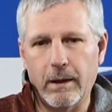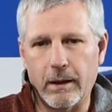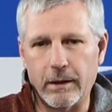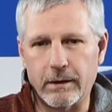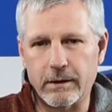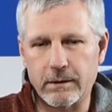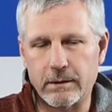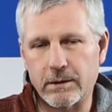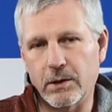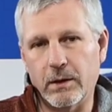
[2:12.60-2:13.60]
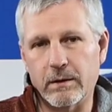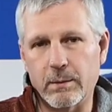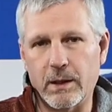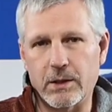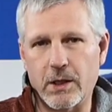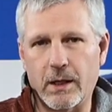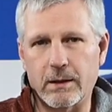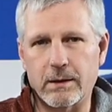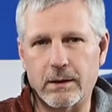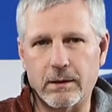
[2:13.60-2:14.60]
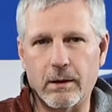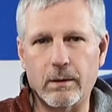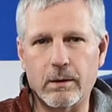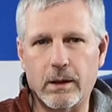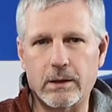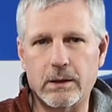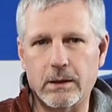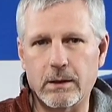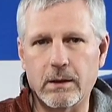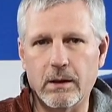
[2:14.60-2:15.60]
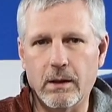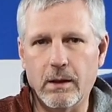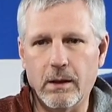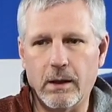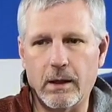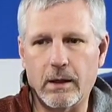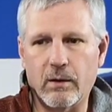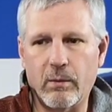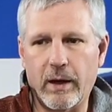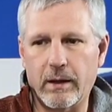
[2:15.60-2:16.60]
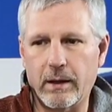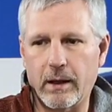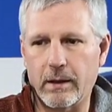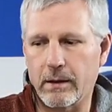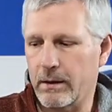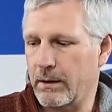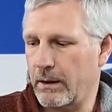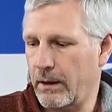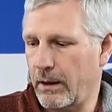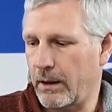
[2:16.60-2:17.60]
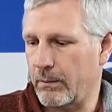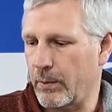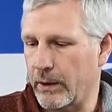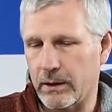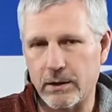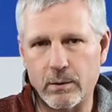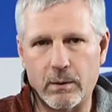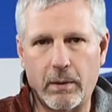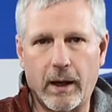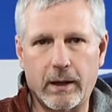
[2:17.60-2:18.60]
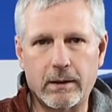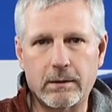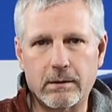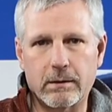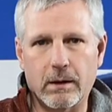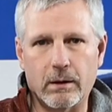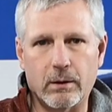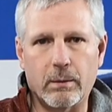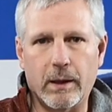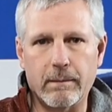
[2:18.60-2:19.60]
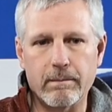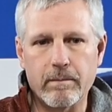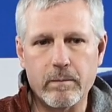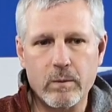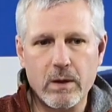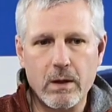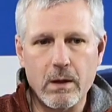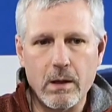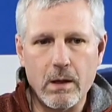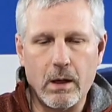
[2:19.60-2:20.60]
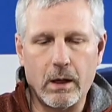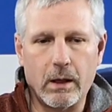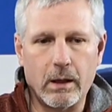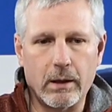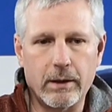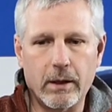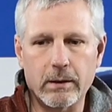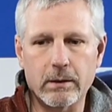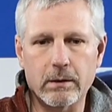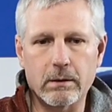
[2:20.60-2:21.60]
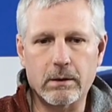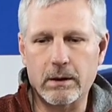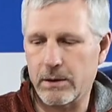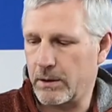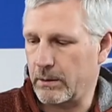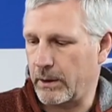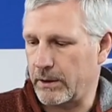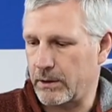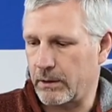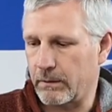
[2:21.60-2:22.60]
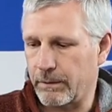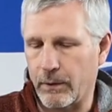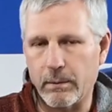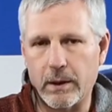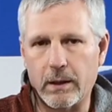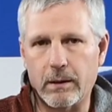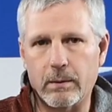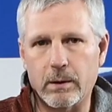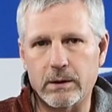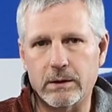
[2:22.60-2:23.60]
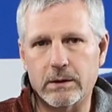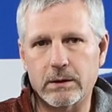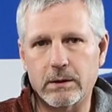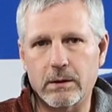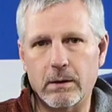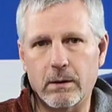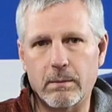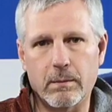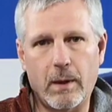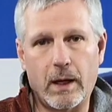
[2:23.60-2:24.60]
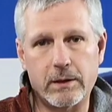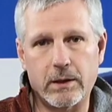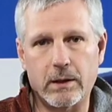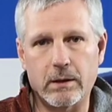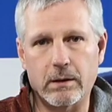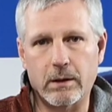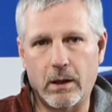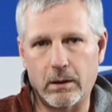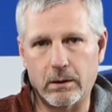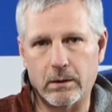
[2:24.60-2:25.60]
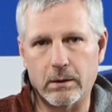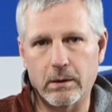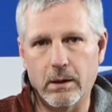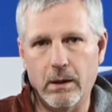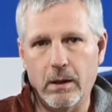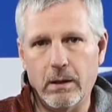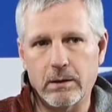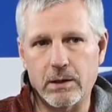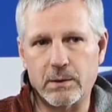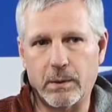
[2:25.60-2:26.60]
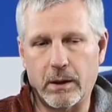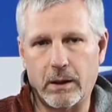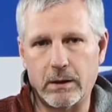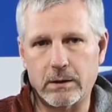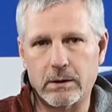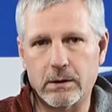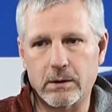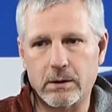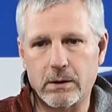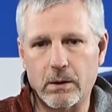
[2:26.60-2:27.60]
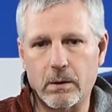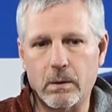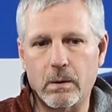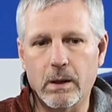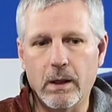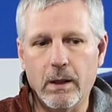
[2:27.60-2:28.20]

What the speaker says: it still gives me the chance to go crazy and bring this one back a little bit. The other consideration for me was matching color displays. So